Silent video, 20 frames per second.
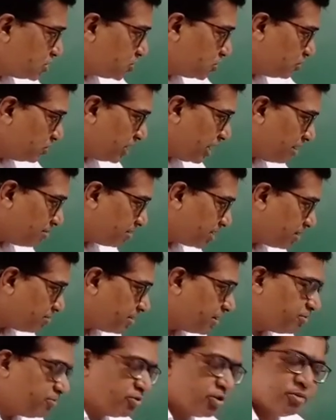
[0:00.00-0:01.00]
2 lambda
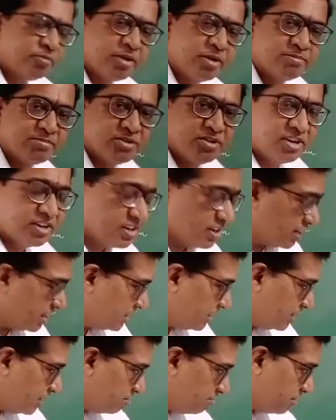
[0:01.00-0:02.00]
by 4 pi epsilon
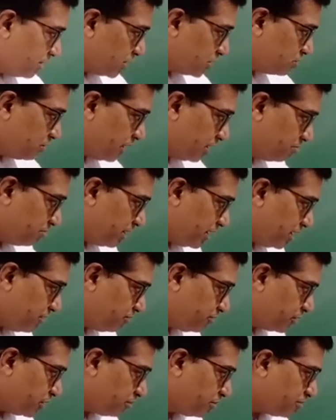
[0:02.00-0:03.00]
naught R, because 1
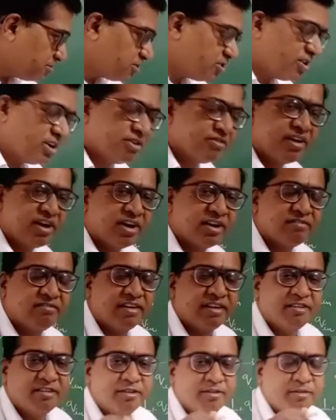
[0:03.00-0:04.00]
by 4 pi epsilon naught
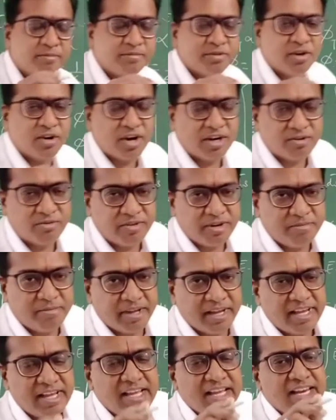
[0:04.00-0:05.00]
R epsilon naught will
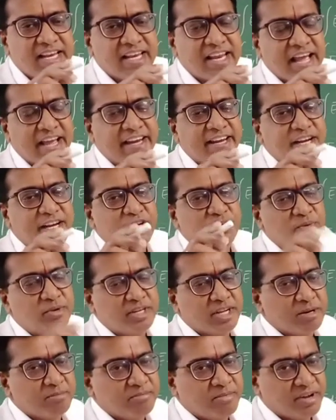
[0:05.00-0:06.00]
be 9
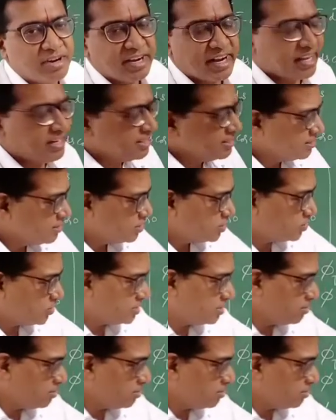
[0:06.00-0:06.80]
into 10 power 9. So